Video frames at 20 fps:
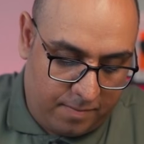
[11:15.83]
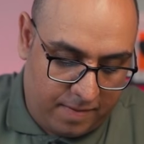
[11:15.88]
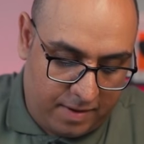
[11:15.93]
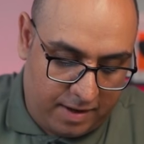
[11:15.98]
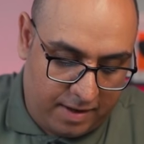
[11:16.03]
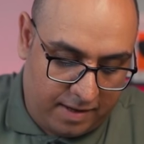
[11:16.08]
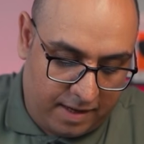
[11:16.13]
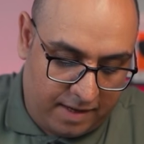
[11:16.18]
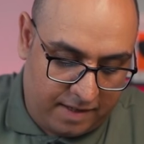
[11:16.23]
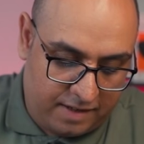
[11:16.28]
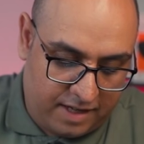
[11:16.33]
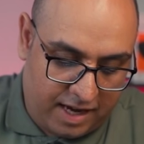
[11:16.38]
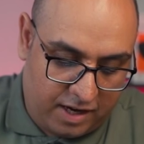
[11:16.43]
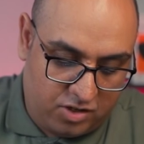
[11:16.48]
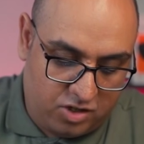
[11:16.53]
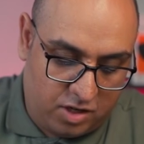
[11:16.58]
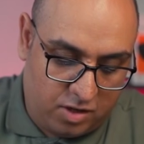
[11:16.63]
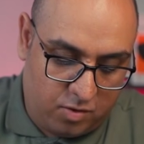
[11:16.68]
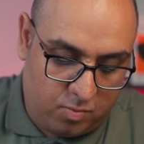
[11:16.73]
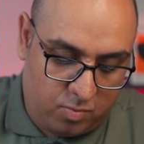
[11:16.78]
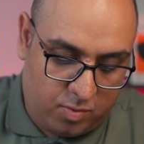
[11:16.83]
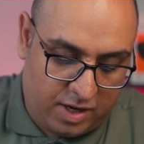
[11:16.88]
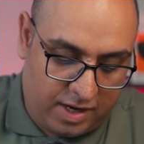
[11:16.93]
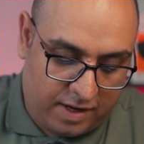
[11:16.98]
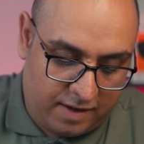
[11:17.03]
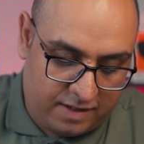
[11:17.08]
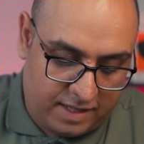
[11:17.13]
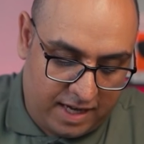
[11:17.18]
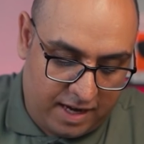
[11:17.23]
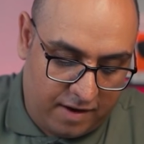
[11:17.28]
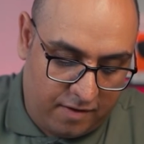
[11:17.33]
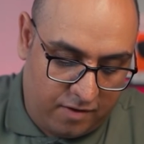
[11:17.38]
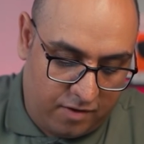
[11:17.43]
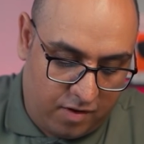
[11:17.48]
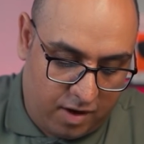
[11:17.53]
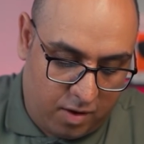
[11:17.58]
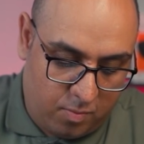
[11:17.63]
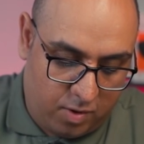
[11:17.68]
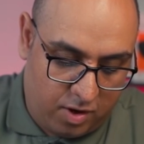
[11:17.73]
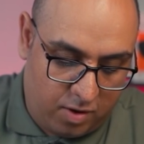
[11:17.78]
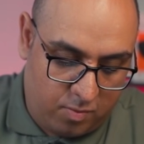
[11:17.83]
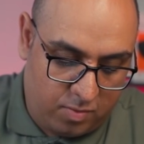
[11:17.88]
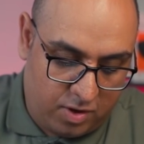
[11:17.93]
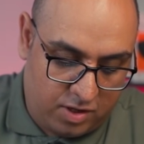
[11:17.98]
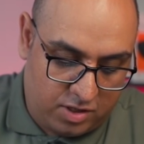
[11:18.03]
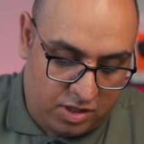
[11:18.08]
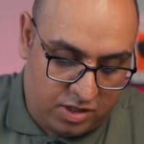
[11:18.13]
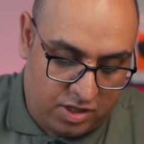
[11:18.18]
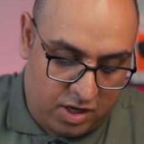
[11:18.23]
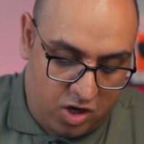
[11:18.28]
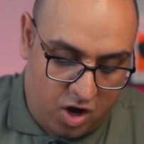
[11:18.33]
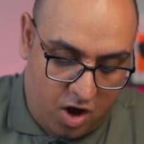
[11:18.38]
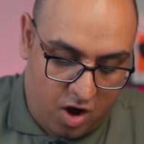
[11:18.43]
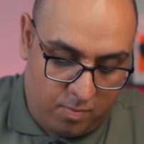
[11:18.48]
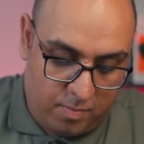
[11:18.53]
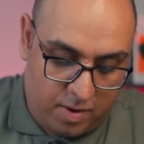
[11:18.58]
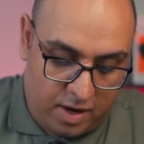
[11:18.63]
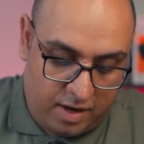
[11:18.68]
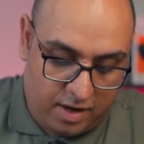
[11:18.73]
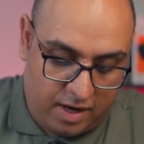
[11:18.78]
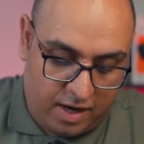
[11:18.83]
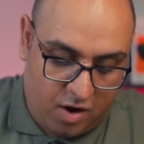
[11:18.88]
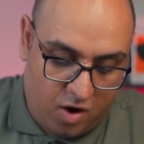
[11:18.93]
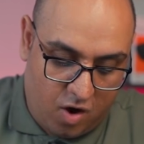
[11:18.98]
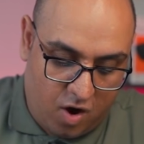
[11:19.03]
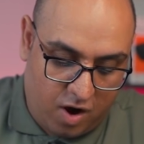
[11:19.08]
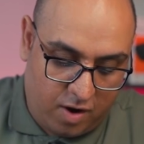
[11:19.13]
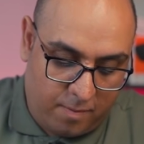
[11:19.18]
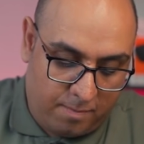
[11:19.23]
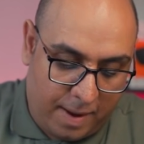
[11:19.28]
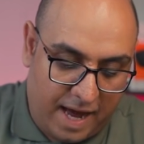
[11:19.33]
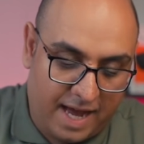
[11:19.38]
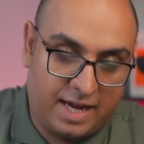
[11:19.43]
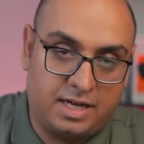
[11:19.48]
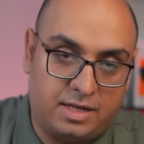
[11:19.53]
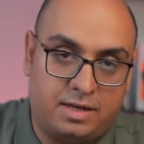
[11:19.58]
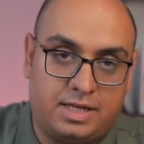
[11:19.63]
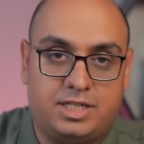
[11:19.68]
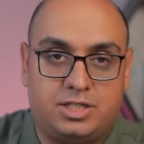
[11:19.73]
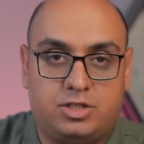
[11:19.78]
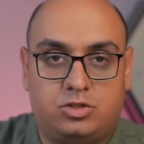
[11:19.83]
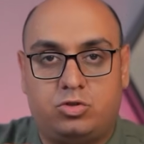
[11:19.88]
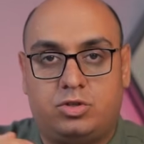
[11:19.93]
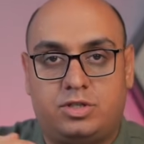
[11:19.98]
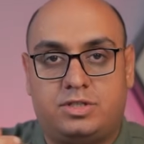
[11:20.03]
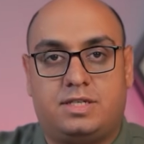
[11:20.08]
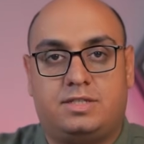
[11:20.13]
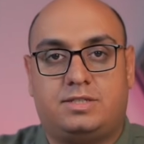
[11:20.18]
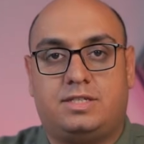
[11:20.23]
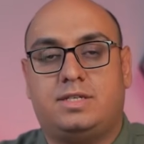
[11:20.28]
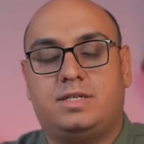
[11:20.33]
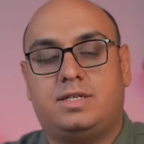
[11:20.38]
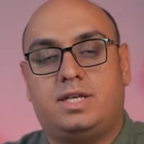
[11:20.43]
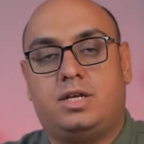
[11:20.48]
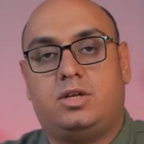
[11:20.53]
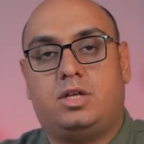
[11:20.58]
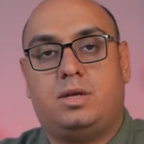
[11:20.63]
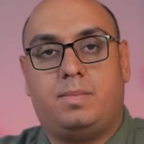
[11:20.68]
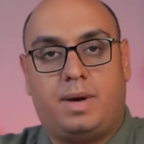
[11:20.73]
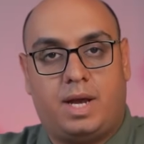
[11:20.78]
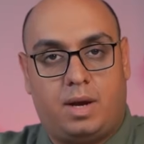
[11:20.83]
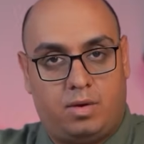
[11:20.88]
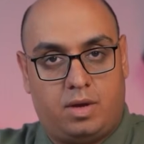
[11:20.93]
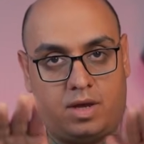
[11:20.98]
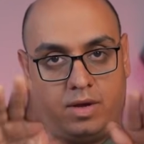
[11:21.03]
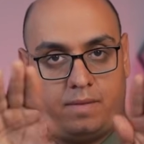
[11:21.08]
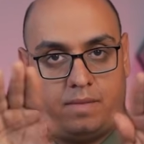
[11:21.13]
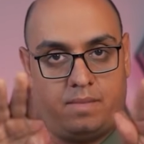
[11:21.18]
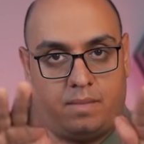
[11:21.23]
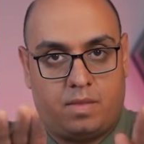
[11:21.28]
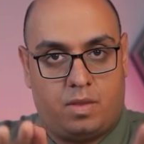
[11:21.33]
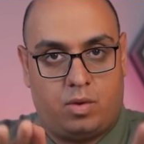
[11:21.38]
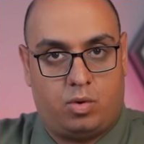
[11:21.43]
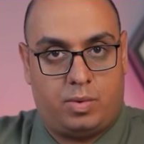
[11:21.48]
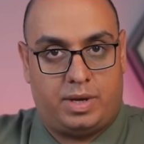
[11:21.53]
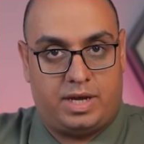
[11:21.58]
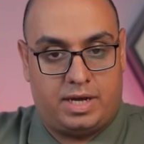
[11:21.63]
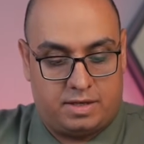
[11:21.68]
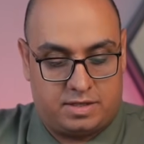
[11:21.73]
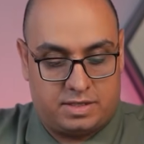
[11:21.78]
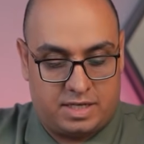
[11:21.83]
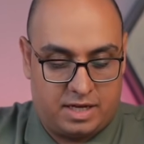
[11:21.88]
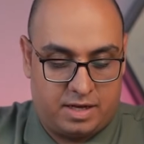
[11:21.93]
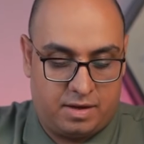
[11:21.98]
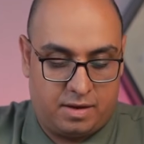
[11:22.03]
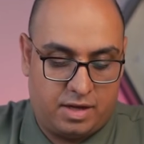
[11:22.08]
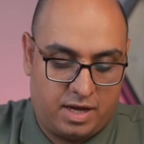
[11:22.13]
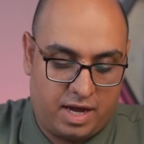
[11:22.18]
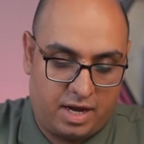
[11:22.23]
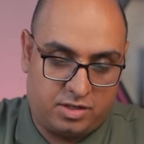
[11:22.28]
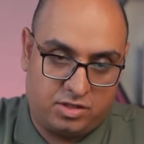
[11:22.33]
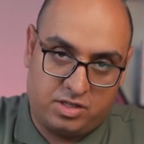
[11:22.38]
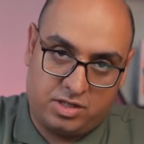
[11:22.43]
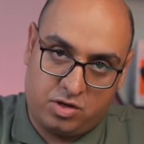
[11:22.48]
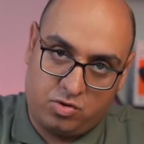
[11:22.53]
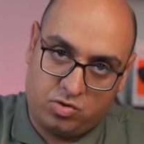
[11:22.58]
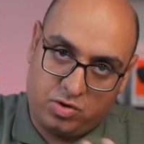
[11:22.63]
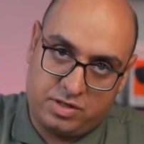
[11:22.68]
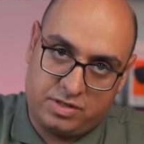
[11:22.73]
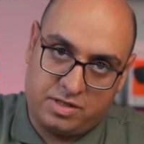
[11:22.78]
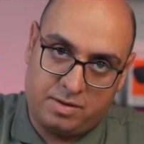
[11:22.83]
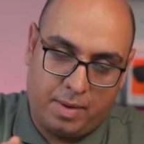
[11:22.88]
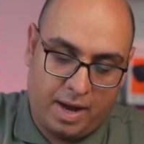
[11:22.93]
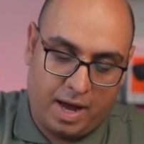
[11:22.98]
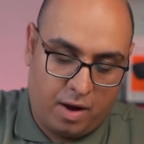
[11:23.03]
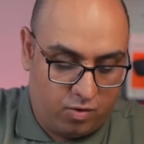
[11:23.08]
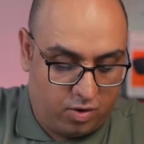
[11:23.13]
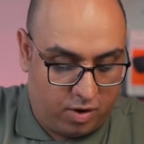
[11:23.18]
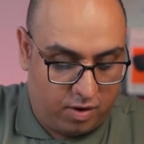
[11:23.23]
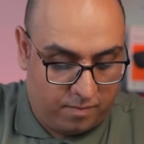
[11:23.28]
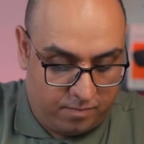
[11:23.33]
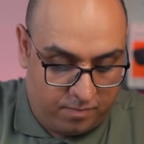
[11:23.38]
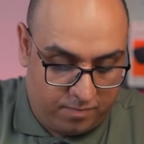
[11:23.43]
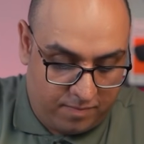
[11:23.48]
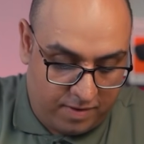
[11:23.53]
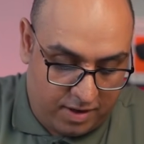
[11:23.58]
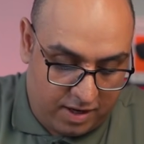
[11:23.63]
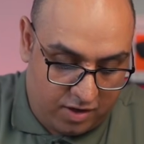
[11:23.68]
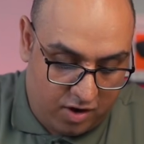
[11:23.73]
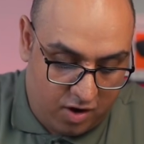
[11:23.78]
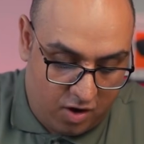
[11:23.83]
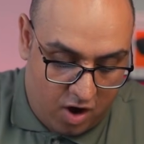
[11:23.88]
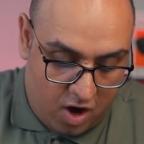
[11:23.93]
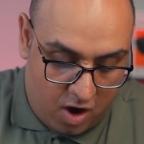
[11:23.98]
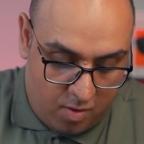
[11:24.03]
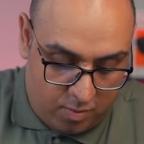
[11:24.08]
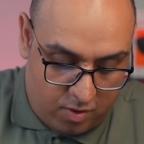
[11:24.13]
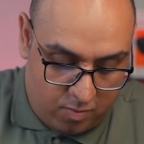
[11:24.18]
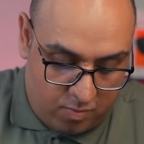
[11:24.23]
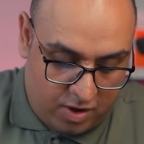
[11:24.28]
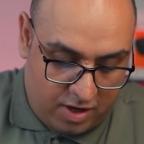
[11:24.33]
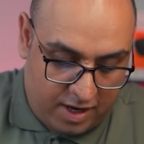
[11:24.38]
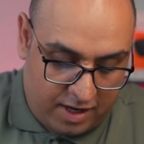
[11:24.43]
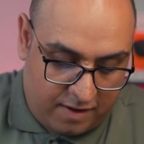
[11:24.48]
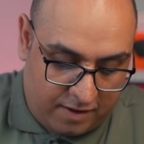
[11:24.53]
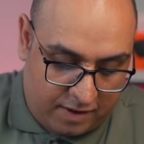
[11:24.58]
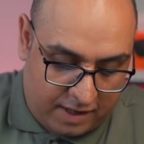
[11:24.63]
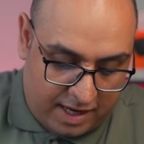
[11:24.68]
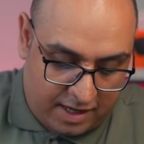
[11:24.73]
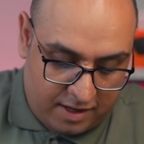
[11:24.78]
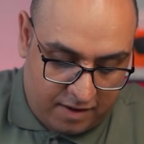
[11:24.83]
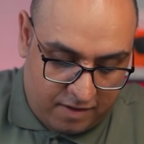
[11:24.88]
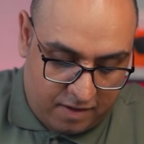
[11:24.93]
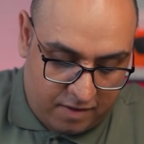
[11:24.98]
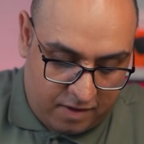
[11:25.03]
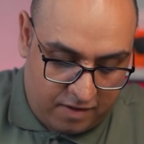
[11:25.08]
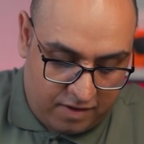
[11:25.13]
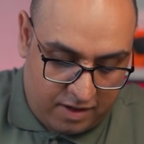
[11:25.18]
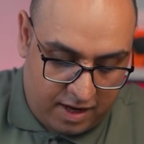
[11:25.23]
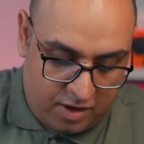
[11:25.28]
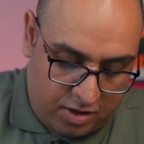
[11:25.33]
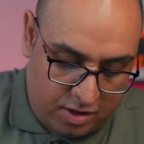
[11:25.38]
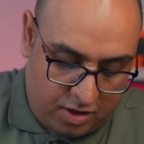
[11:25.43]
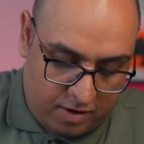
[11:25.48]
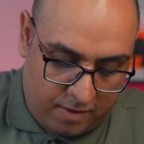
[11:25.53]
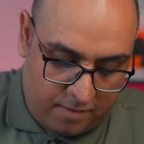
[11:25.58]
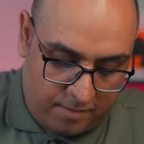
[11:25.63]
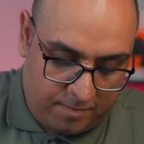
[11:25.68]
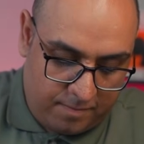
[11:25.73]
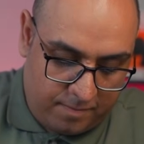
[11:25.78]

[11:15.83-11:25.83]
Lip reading: In this section, we can set it so that when it reaches a carpet, it automatically increases its suction power, or we can set it not to increase the power. These are carpet-related settings in this section.